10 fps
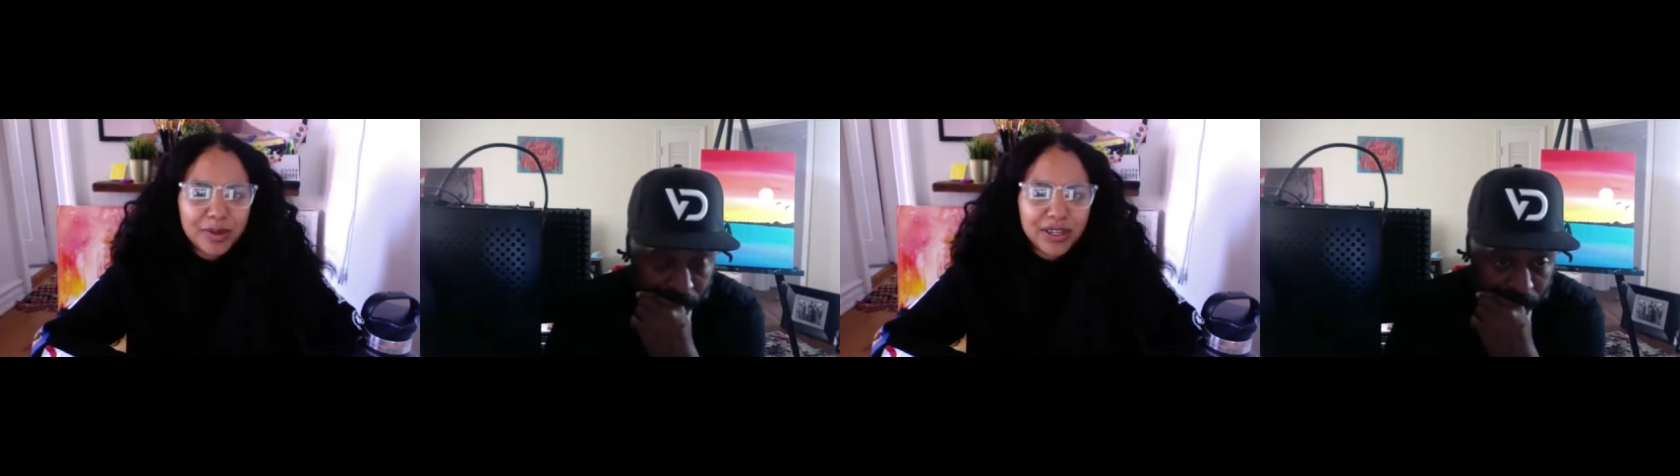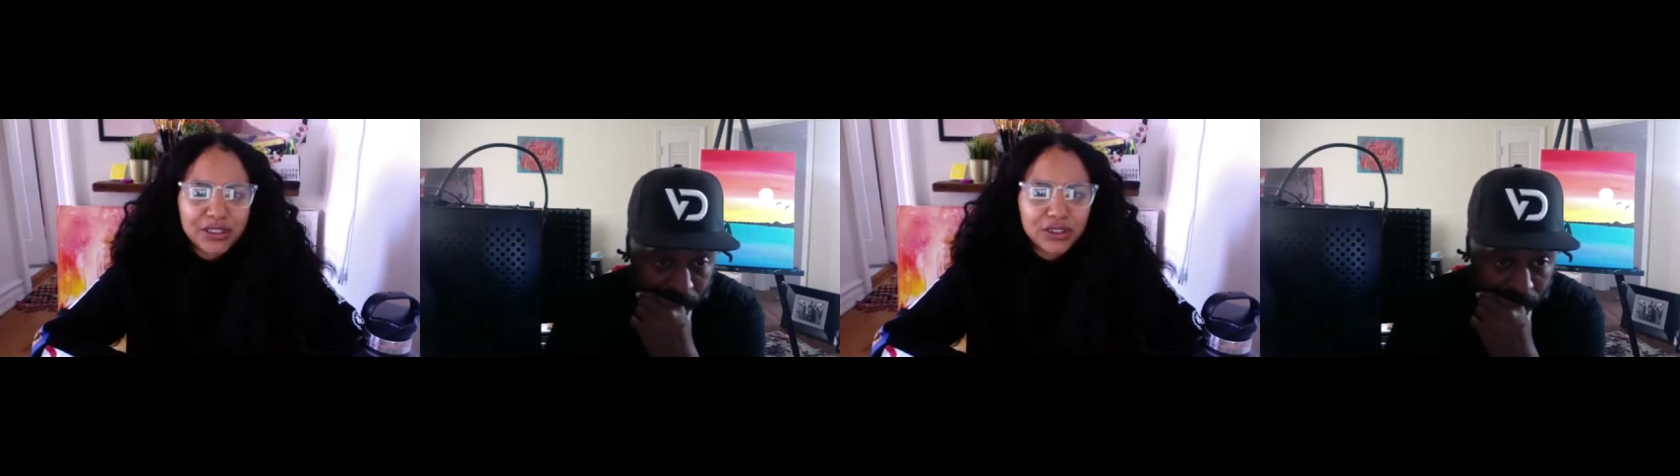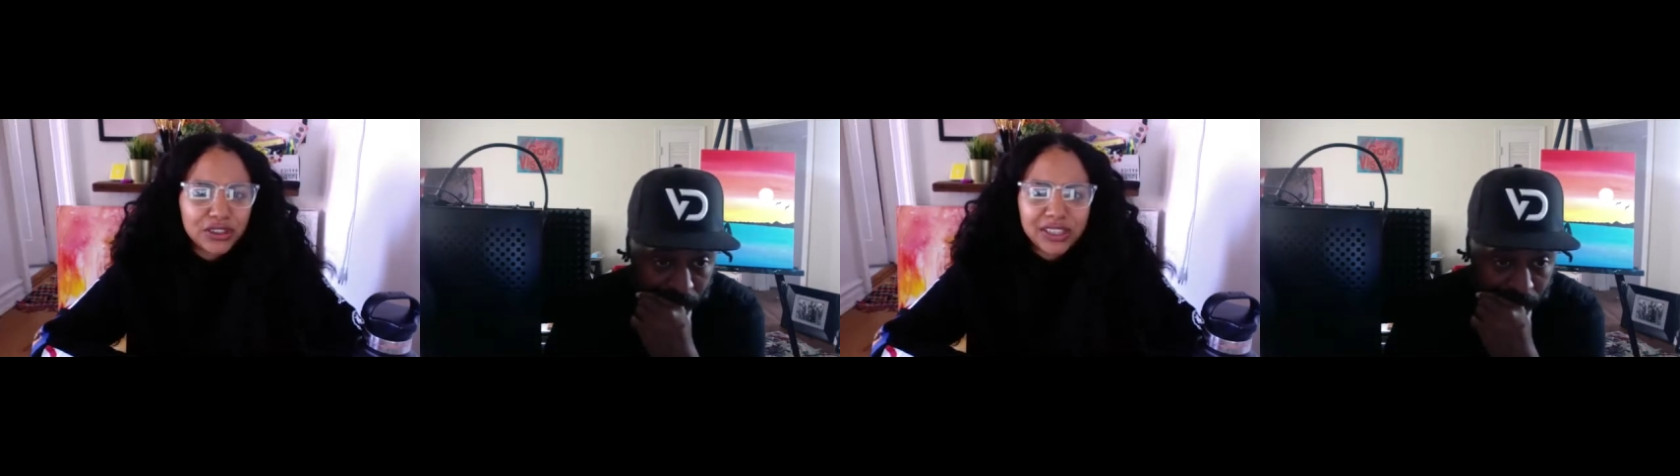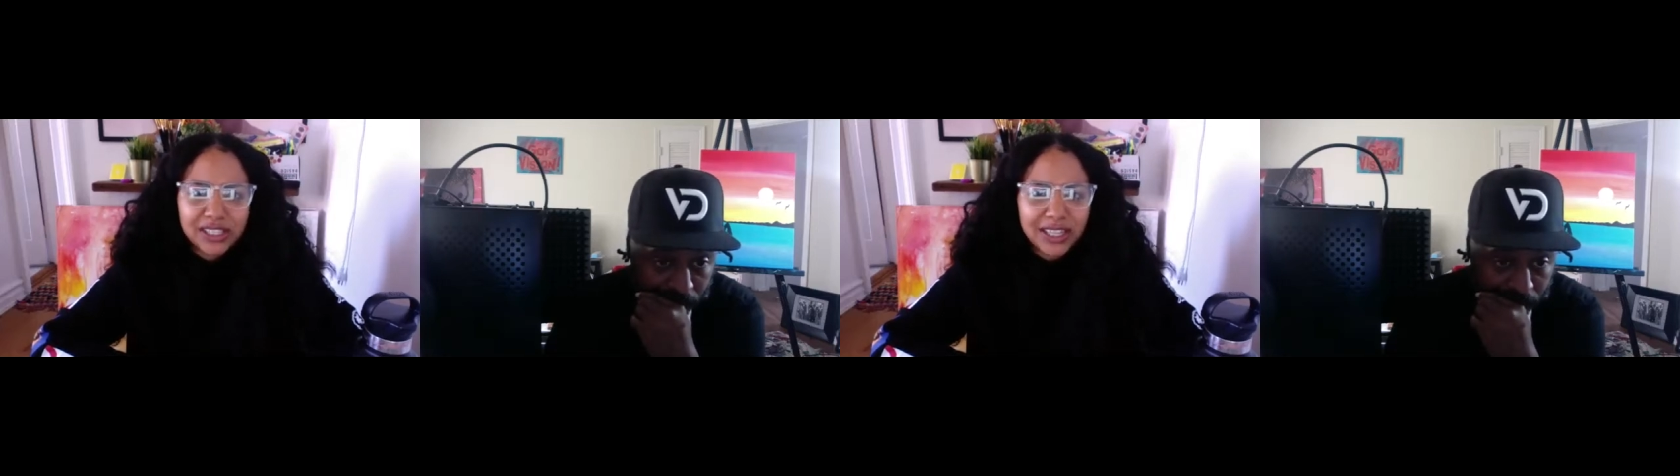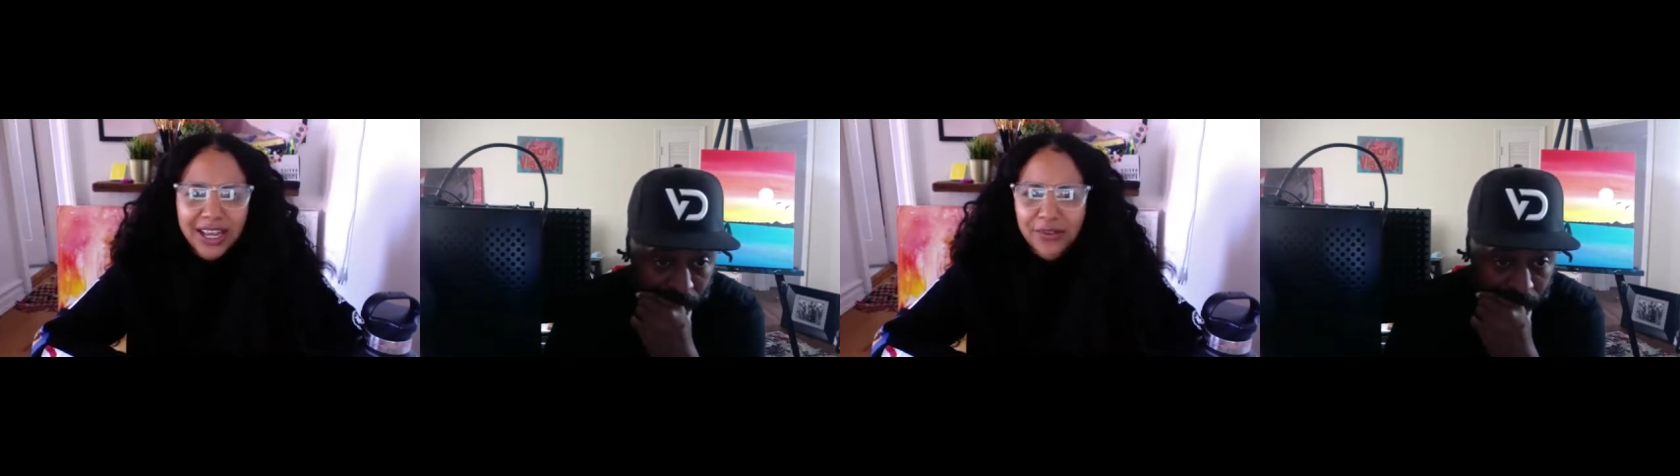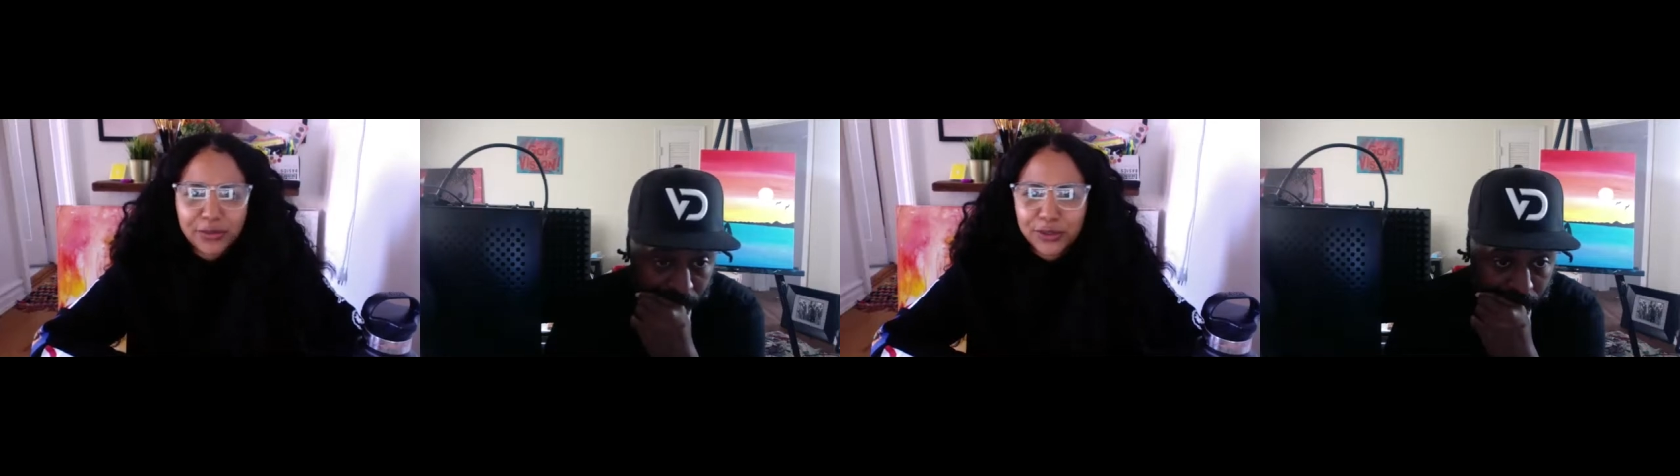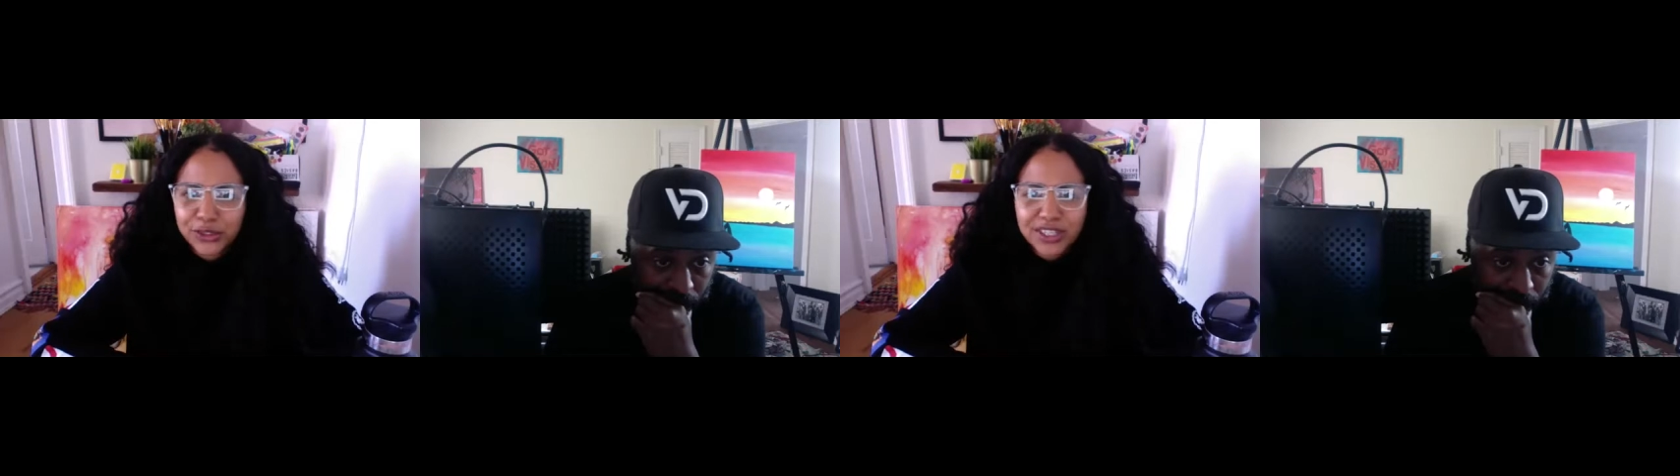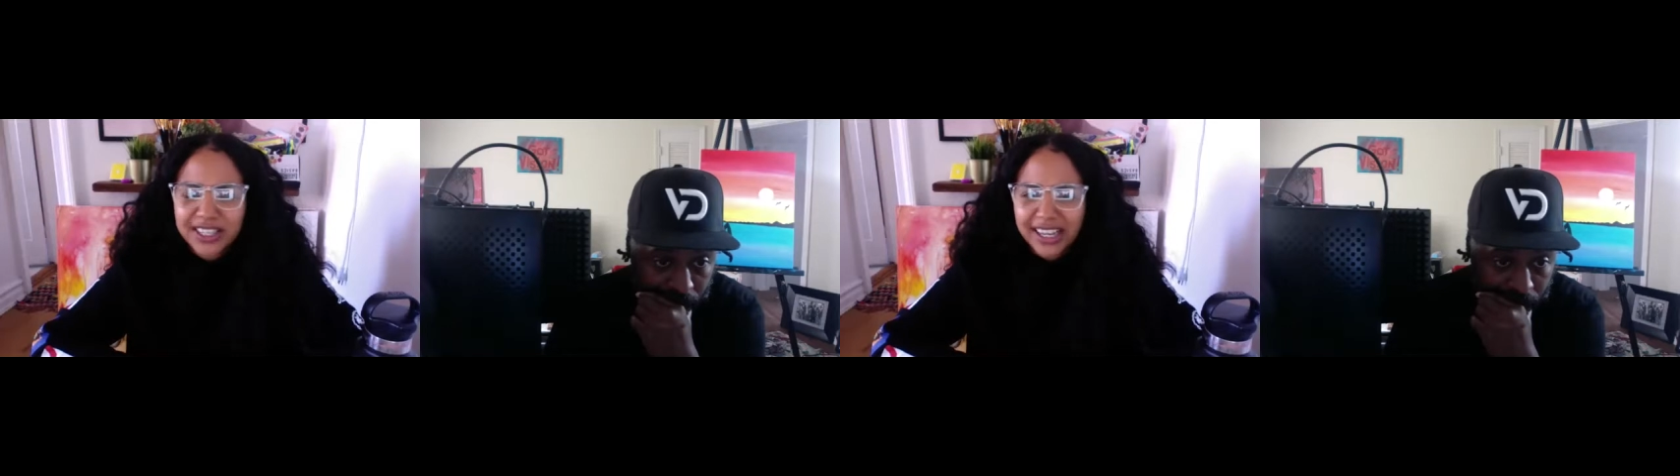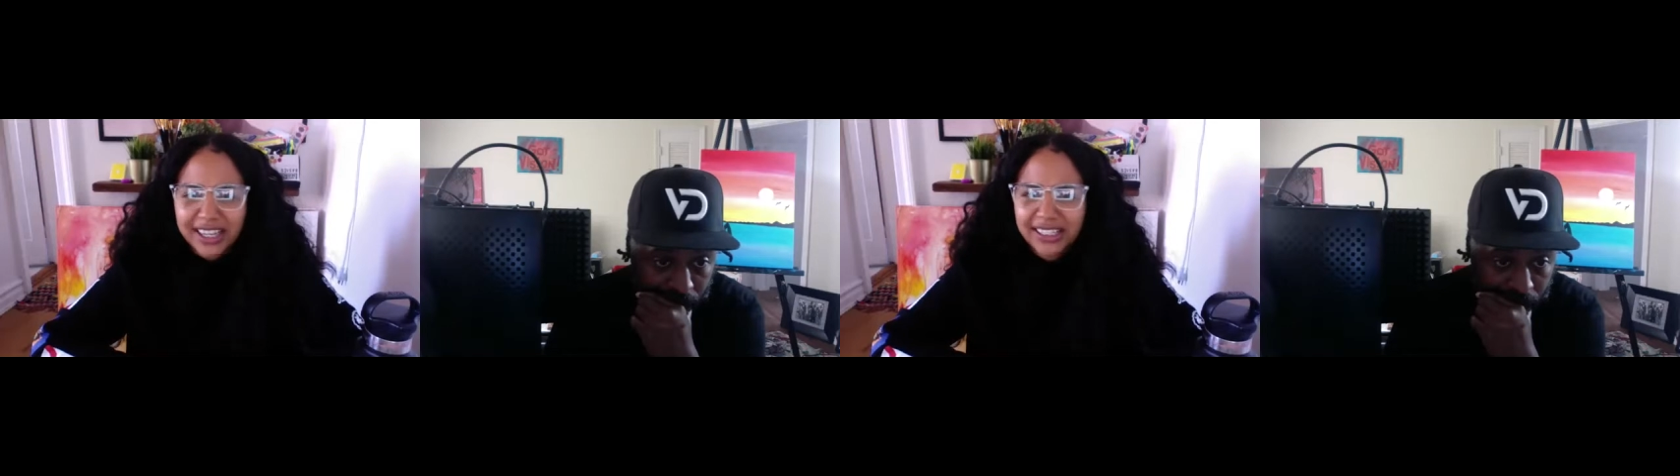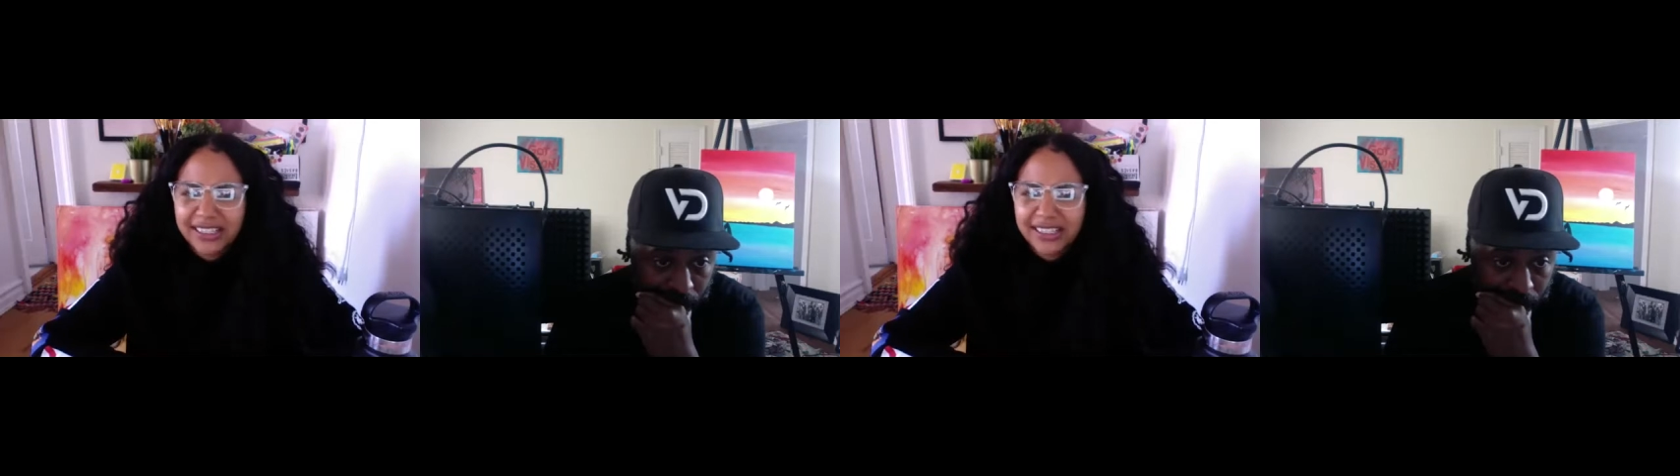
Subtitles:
interesting at first sight.